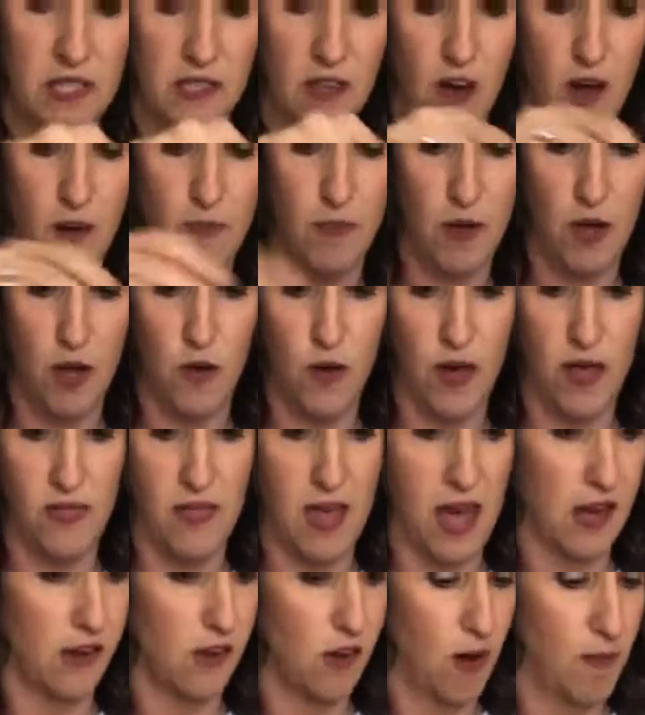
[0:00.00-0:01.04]
combo and
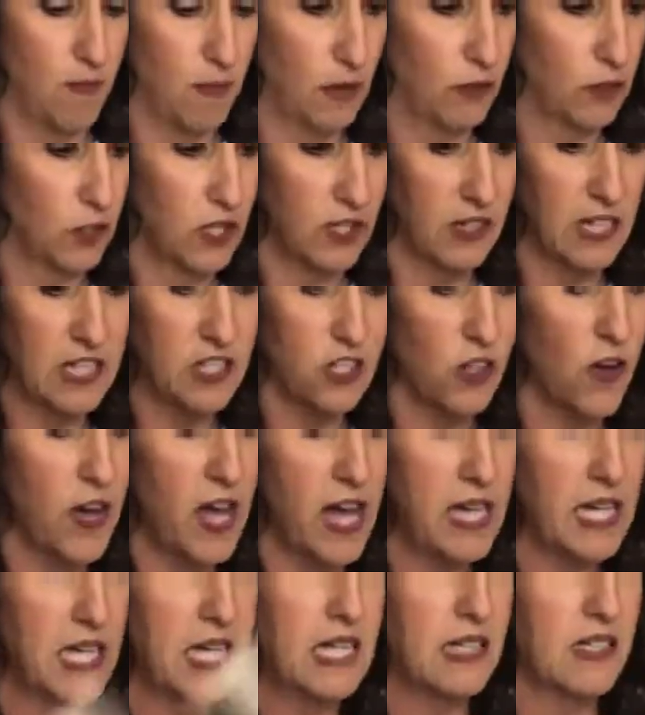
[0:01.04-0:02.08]
that combo. So let's go
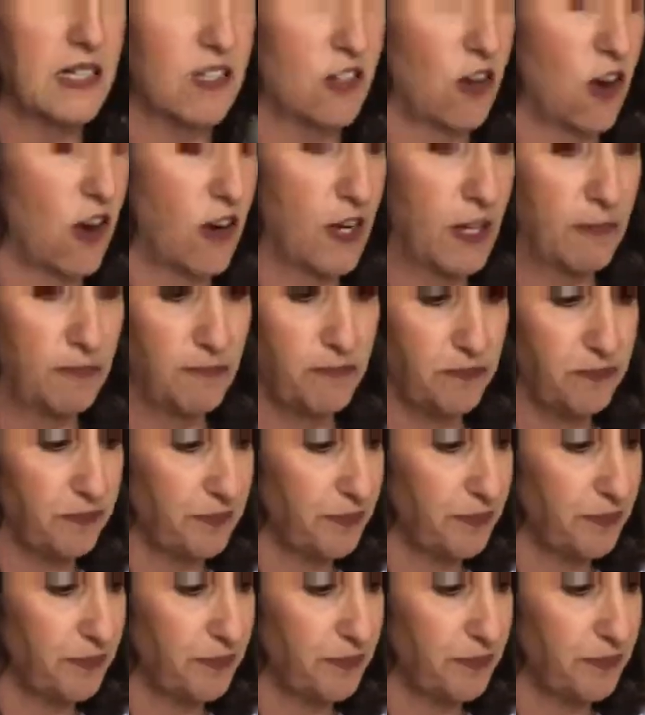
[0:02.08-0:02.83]
ahead and get started.